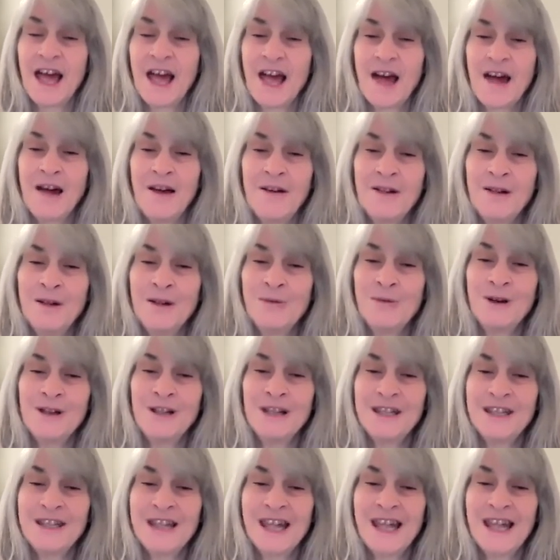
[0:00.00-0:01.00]
how you want
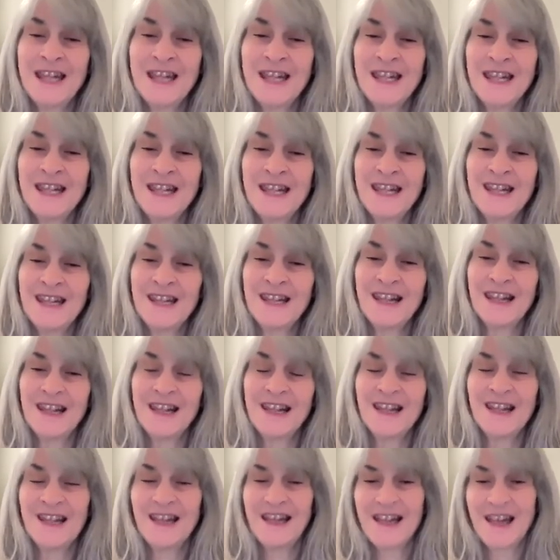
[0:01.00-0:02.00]
to take it in,
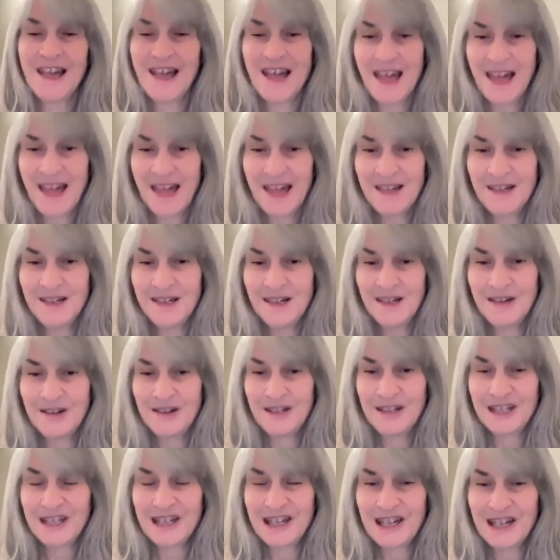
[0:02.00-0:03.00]
and
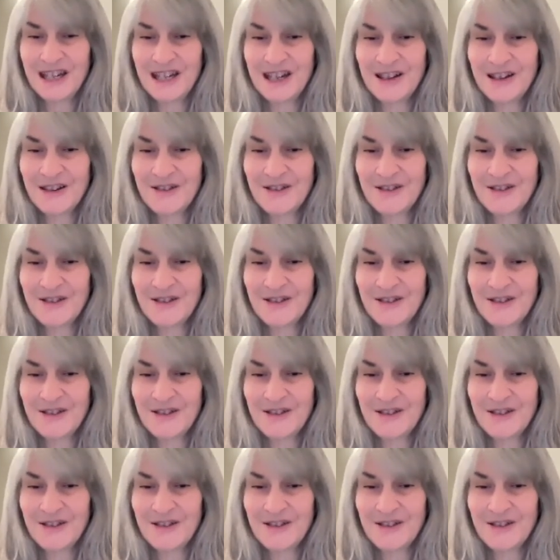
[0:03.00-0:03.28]
use it.